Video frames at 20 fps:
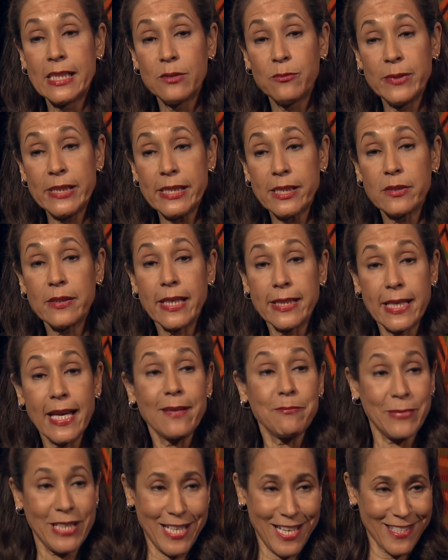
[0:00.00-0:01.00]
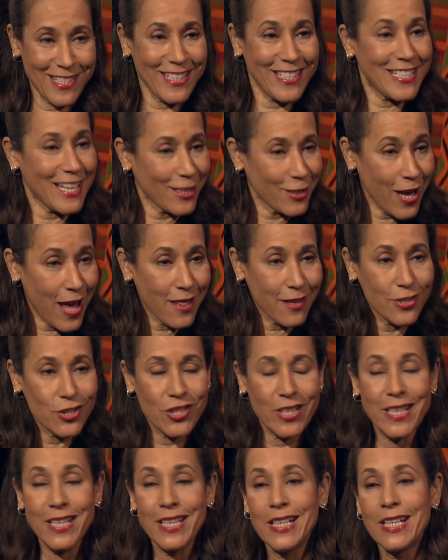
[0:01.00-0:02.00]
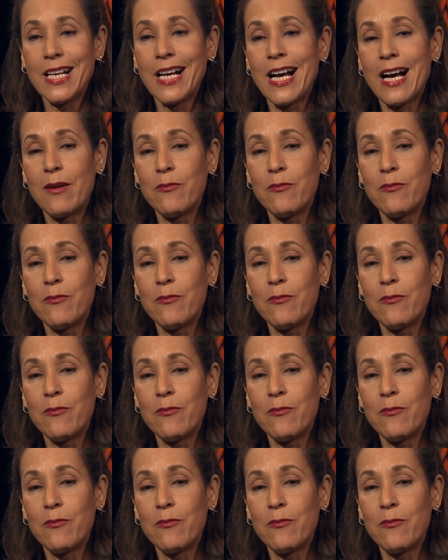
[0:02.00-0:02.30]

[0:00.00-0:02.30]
We're, again, because of the technology, mm-hmm.